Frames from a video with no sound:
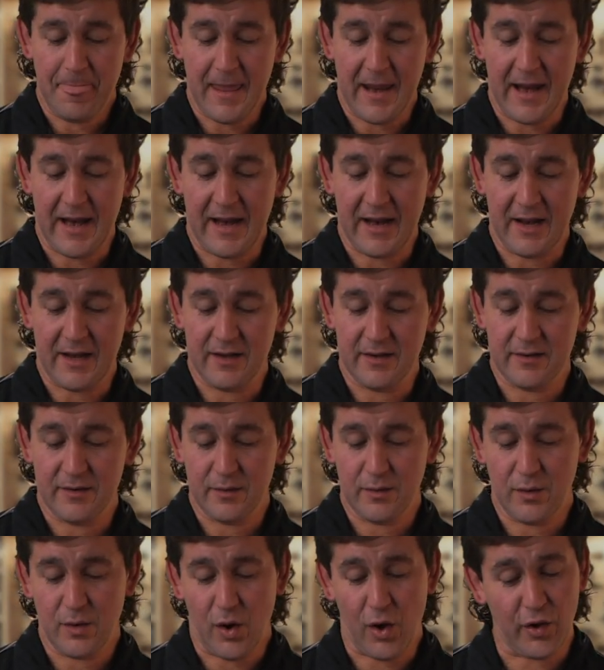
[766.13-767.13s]
And
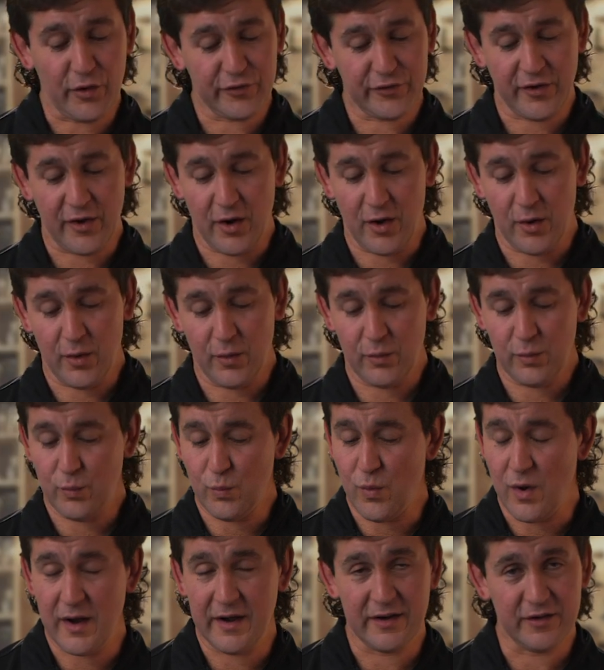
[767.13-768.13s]
also
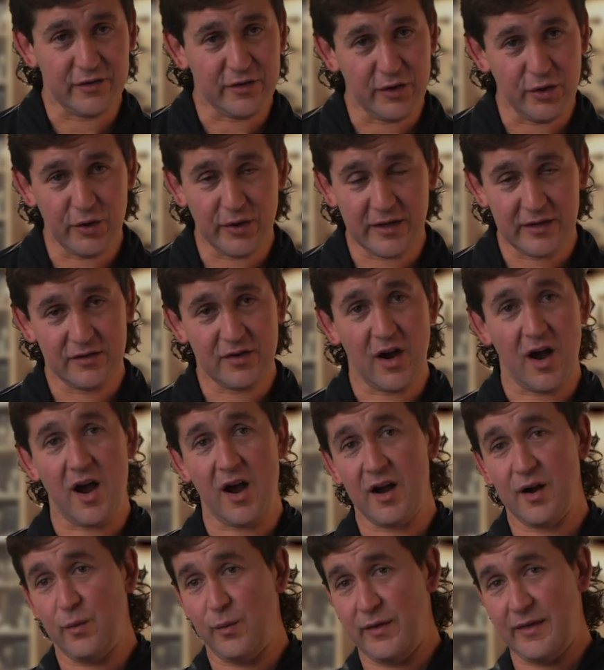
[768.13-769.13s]
1 and 2 can
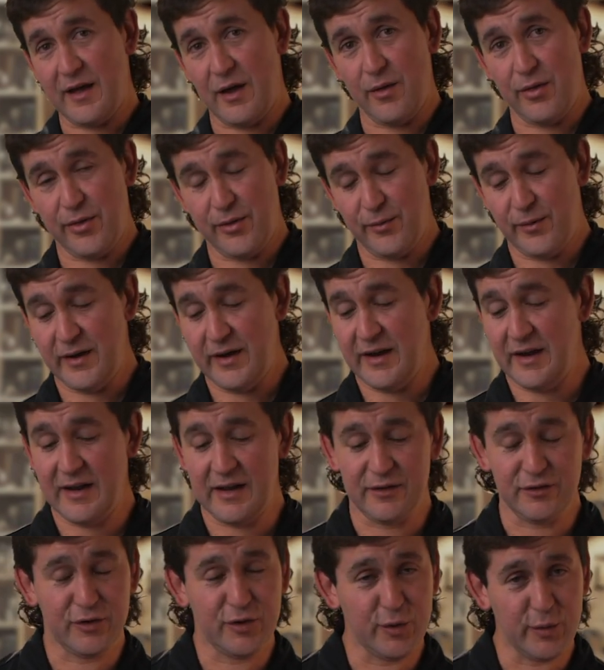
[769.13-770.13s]
talk without 3,
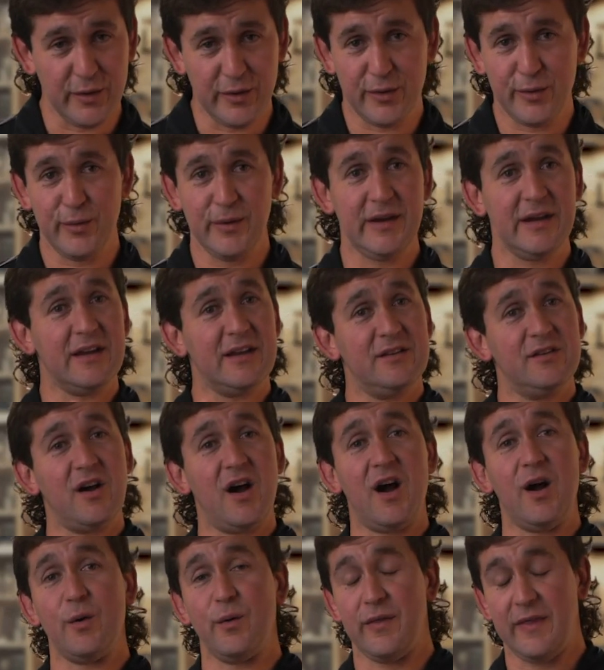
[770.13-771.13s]
and 2 and 3 can
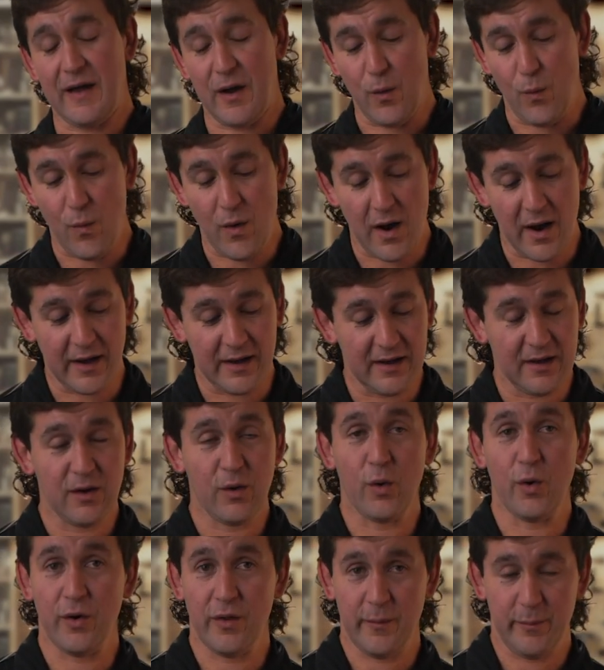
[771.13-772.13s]
talk without 1
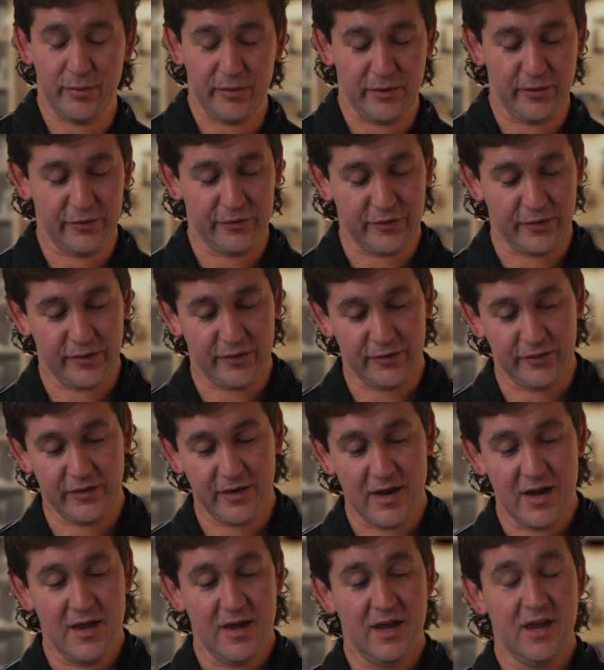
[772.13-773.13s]
or the producers.
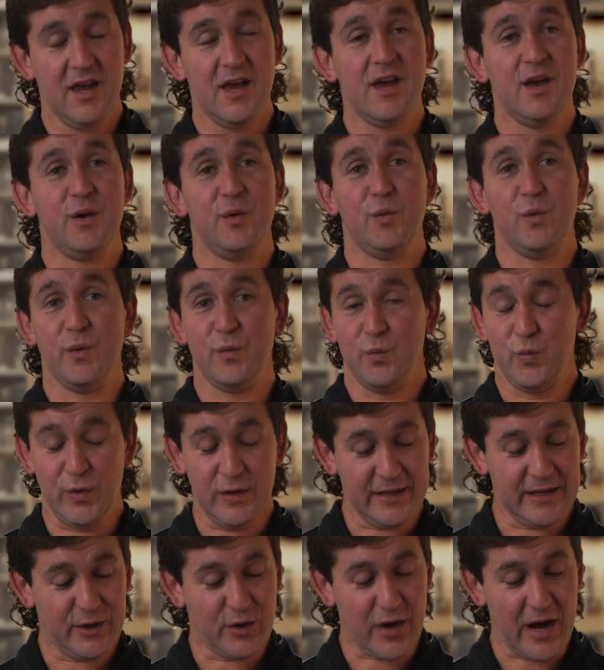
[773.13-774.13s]

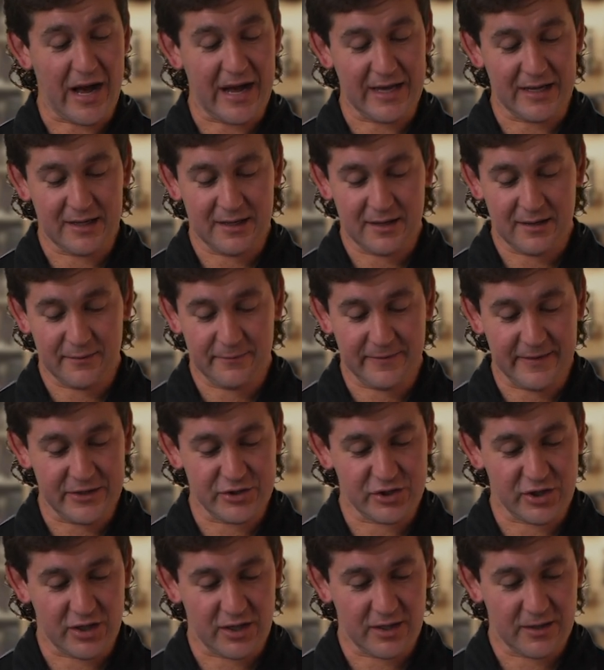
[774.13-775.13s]
Really great
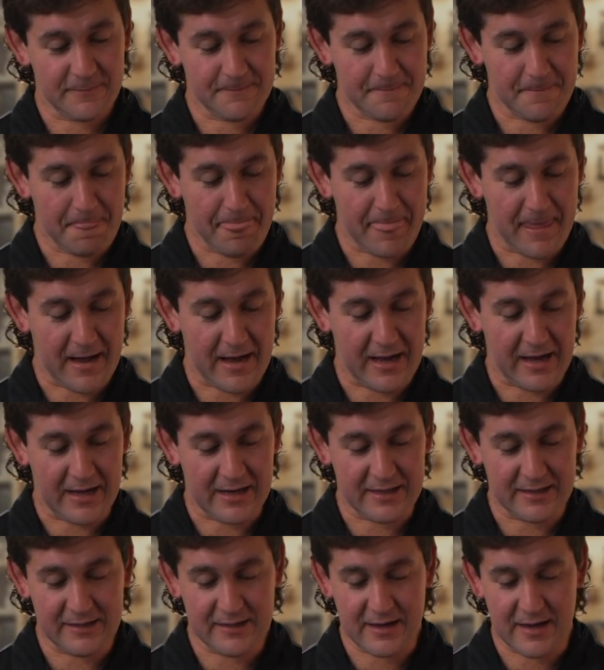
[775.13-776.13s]
feature.
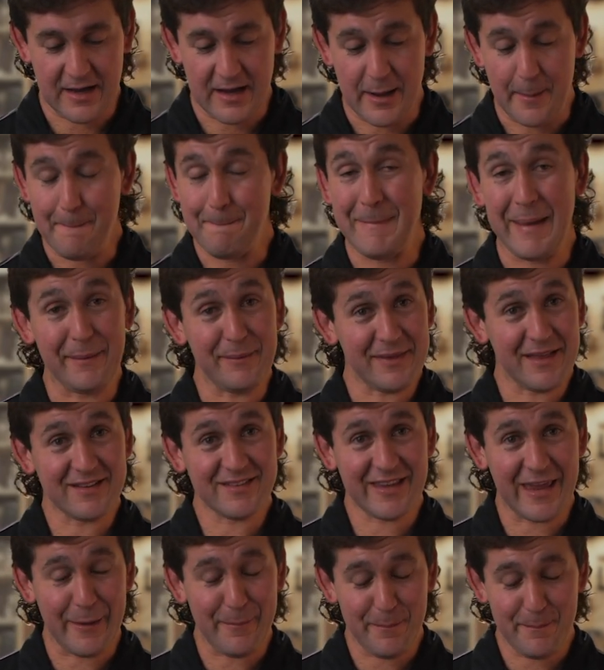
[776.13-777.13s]
And maybe
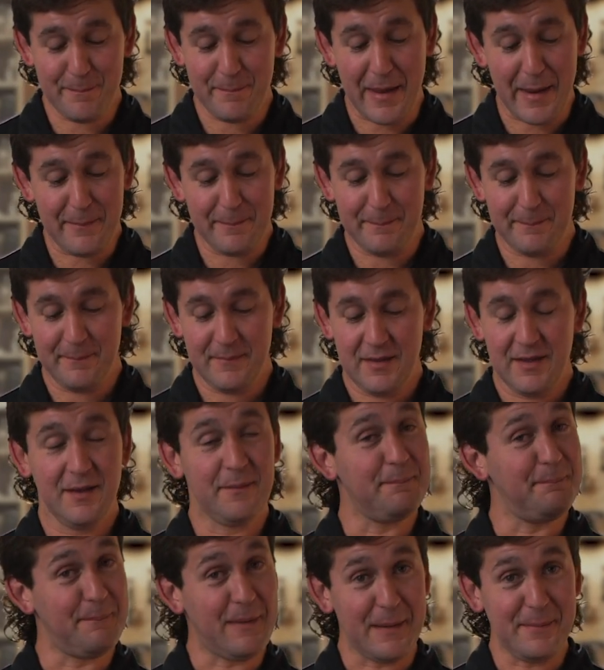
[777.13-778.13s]

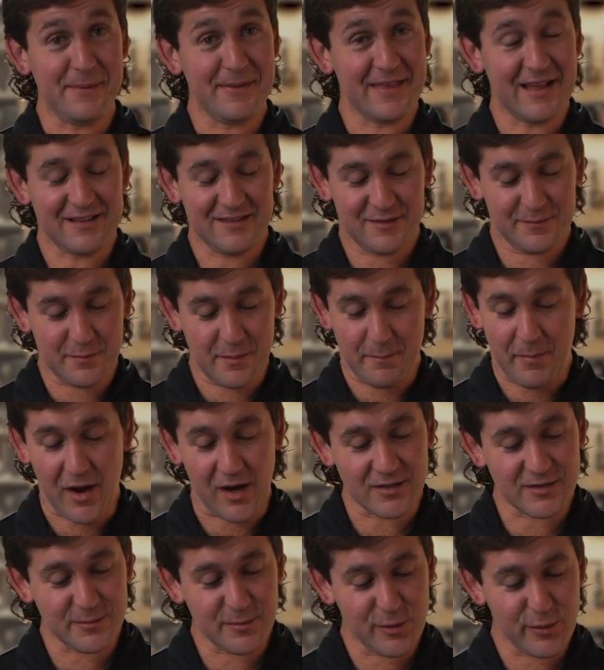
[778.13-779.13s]
that's
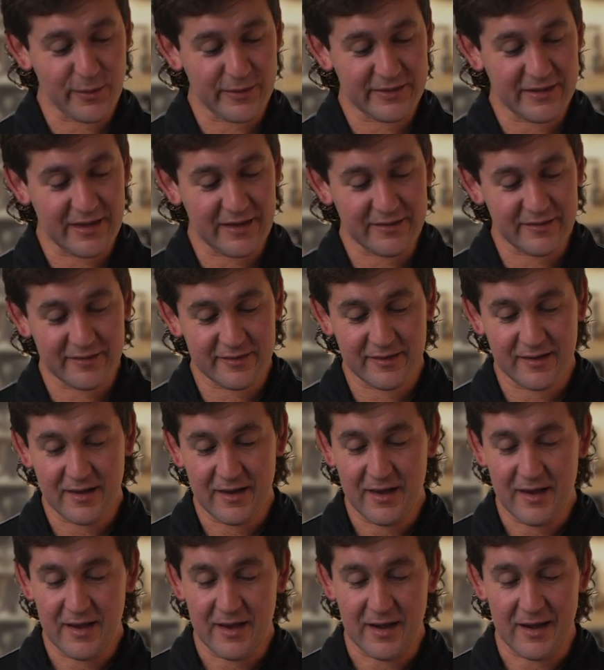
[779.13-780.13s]
possible with this.
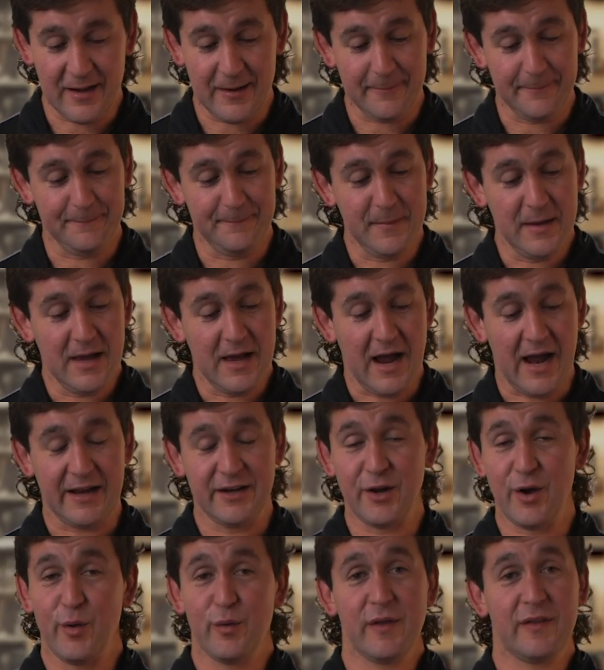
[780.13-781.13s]
I
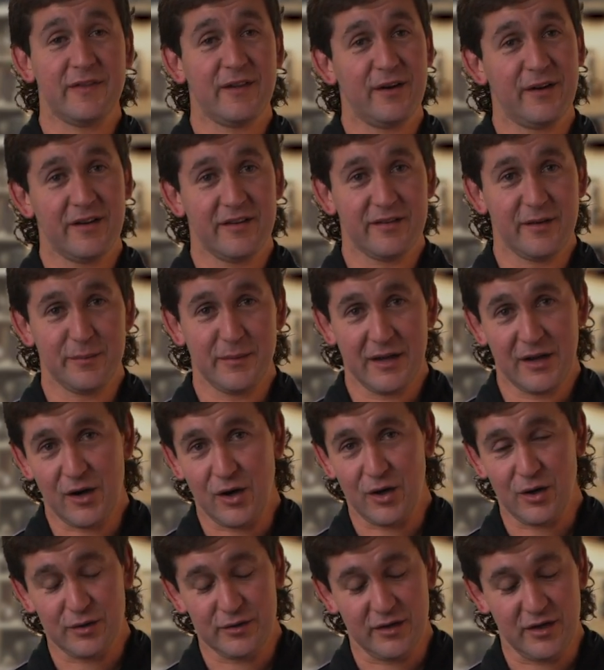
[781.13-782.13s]
know that there is something
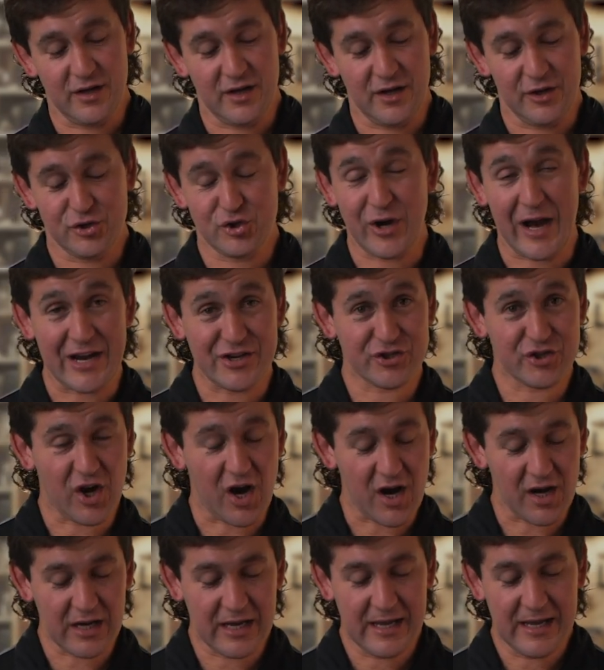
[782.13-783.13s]
called trash
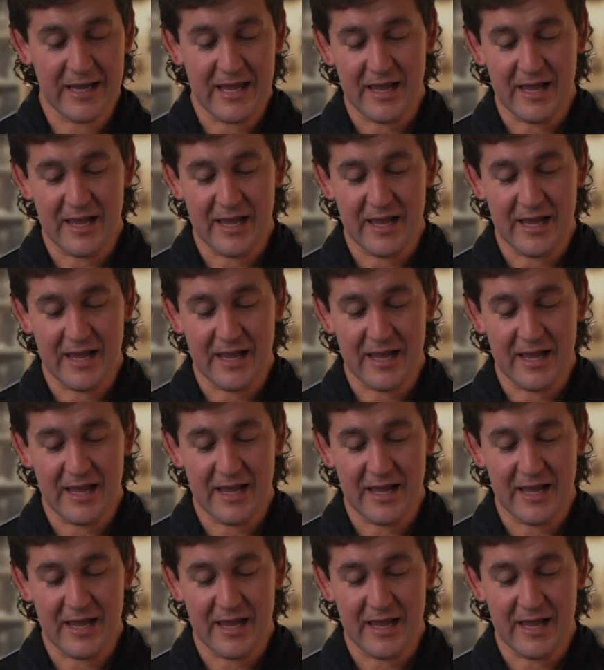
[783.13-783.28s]
talk.